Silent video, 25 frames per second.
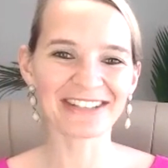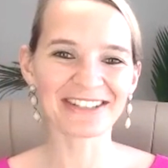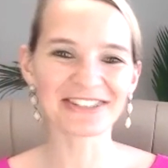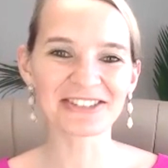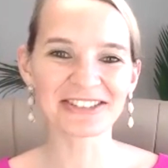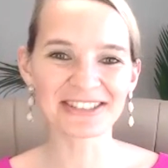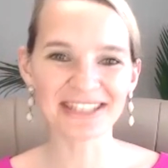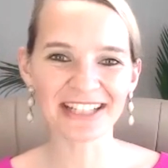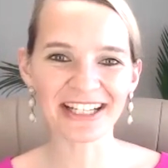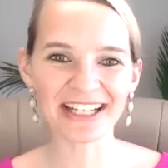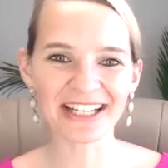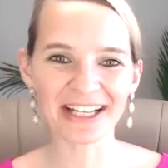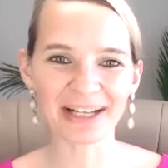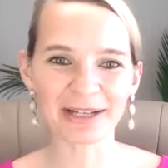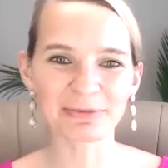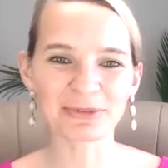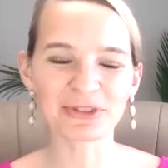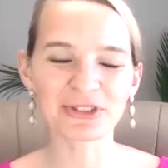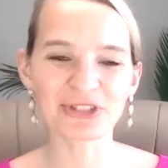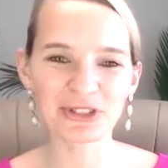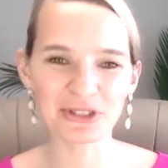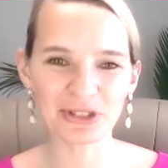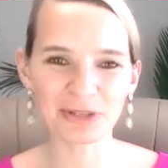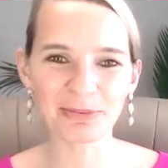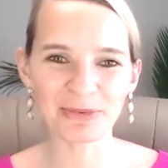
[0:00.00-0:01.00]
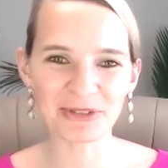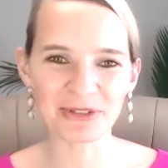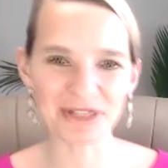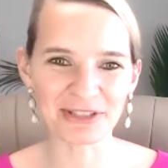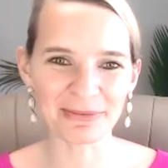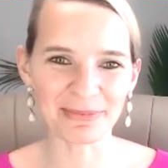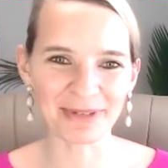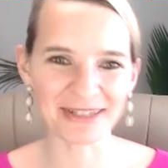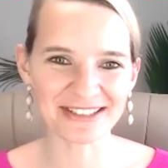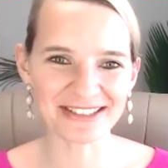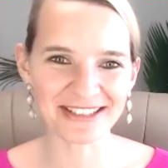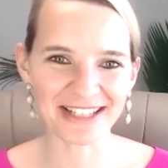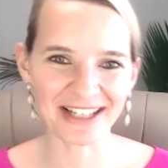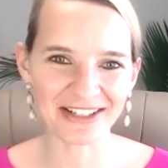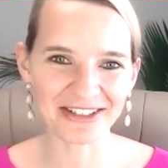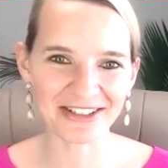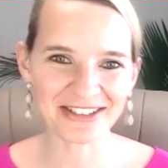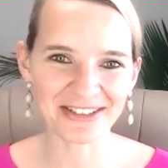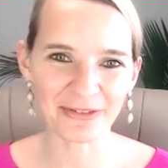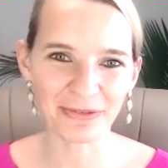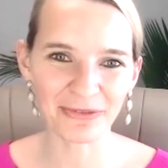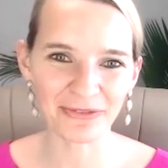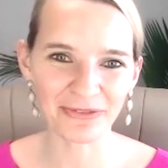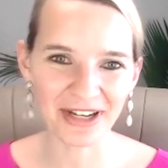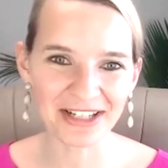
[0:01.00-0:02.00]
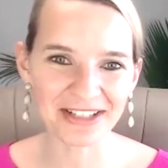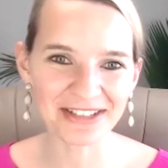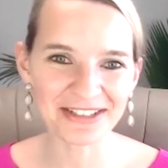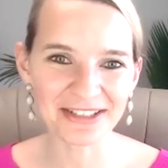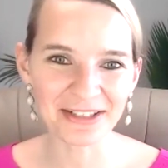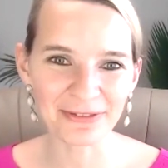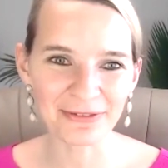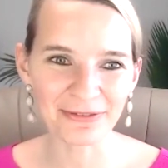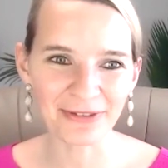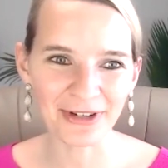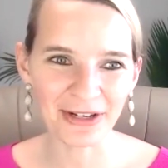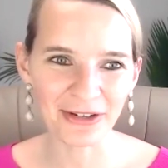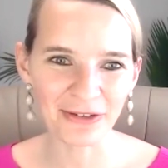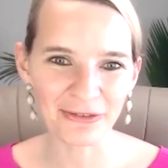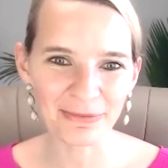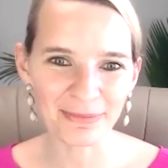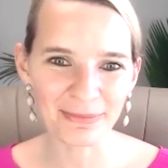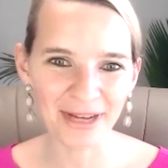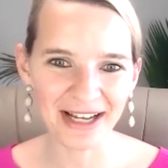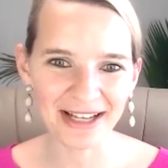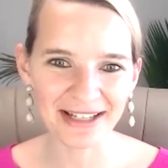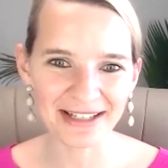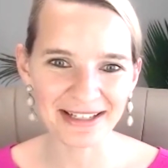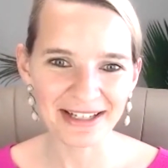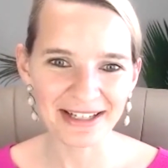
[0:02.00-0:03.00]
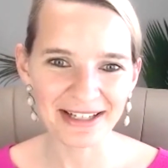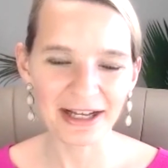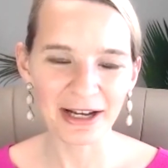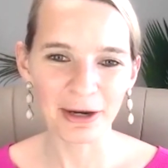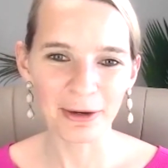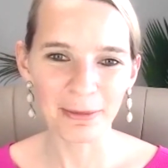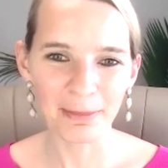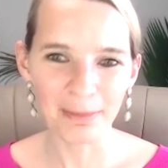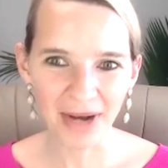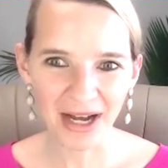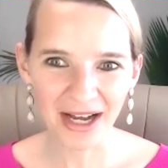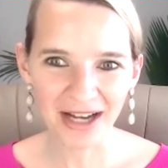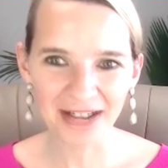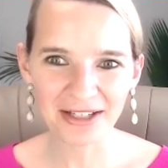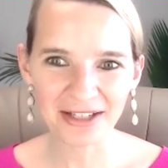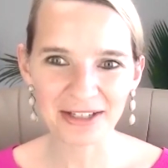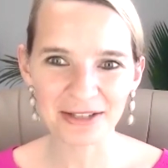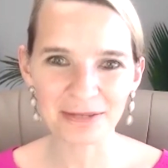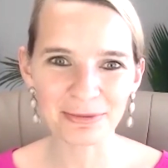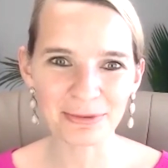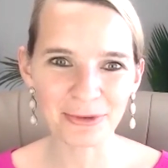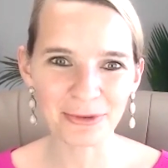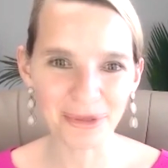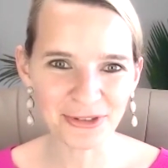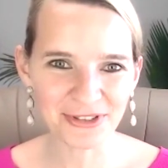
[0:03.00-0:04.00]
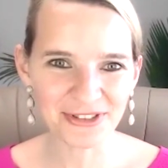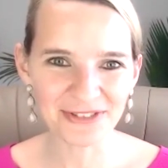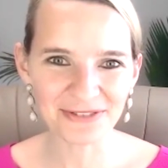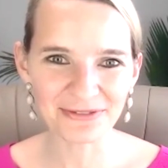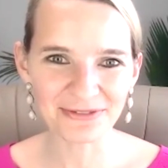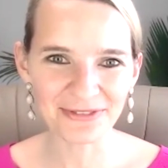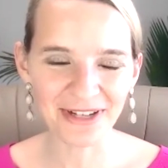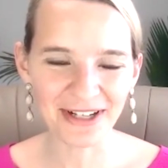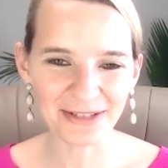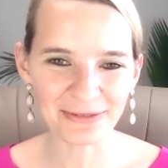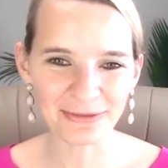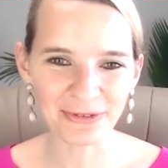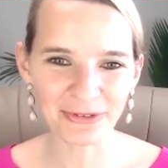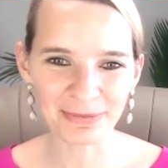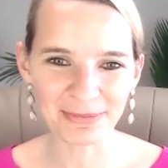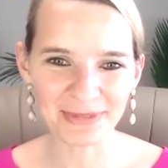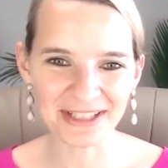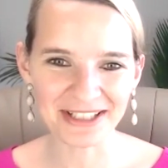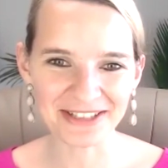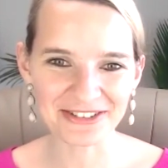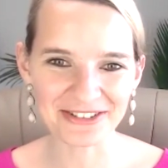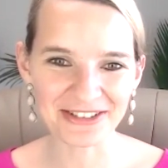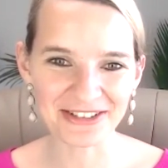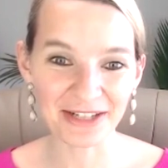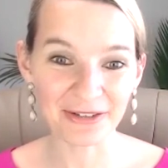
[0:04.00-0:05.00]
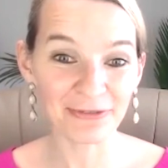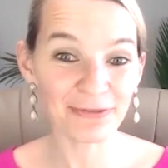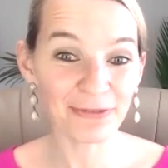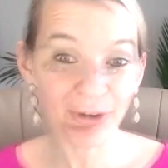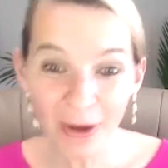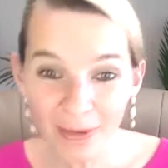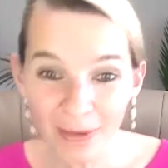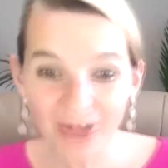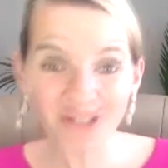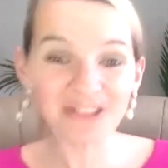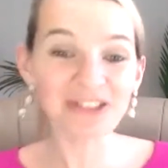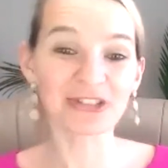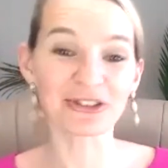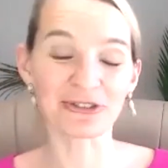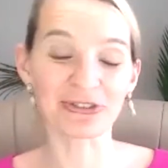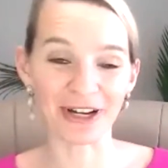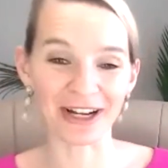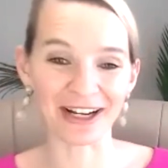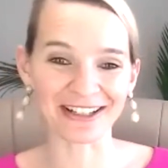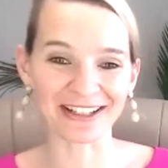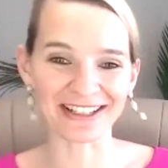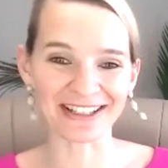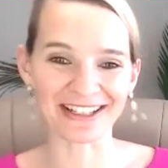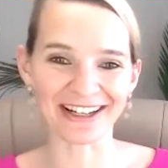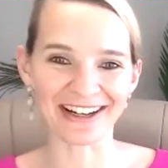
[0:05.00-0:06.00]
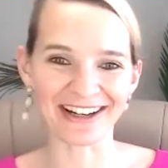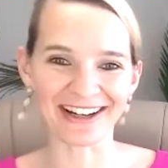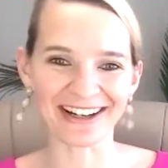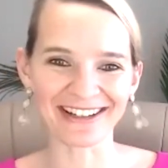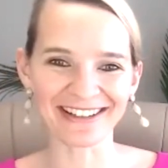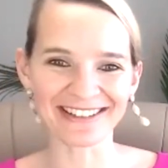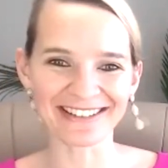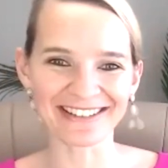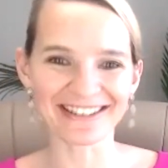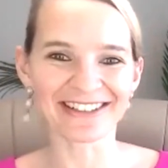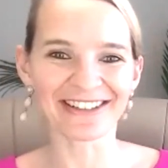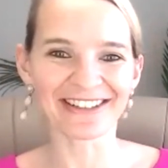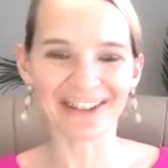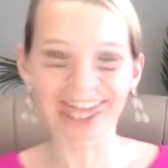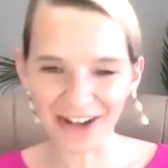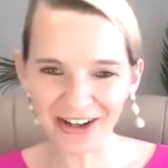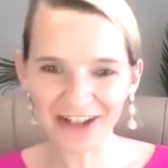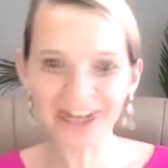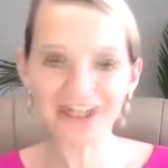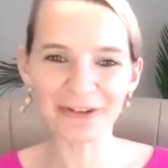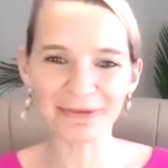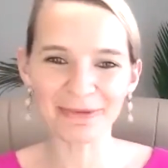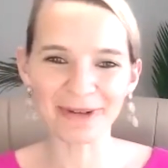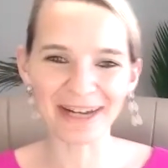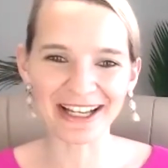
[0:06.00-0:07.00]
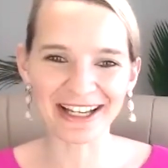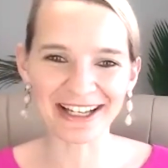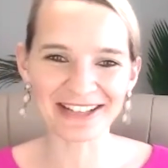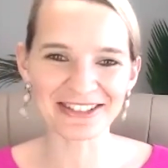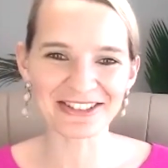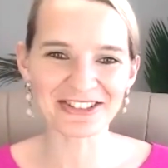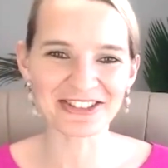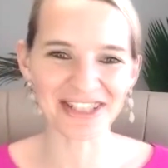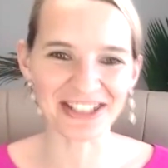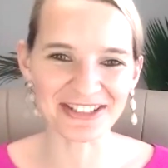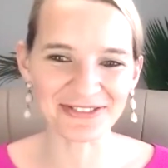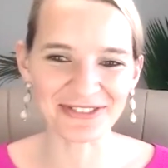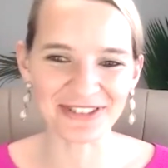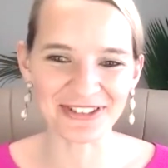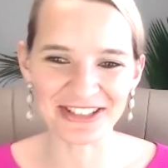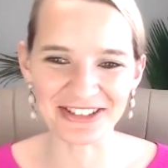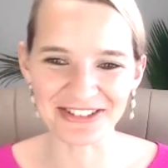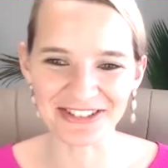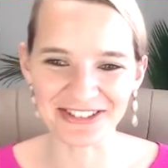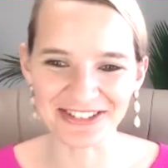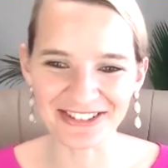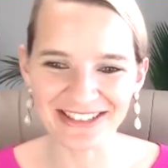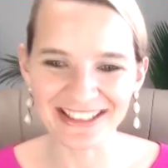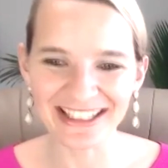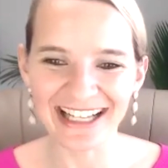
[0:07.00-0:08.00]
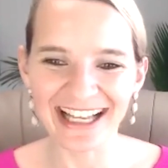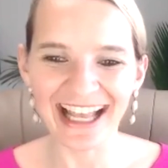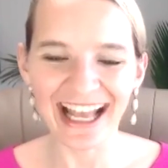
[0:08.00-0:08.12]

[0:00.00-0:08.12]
Today, I'm super excited because I have a very dear friend of mine, Mark Rosenfeld, with me here today from Australia, all the way just for you.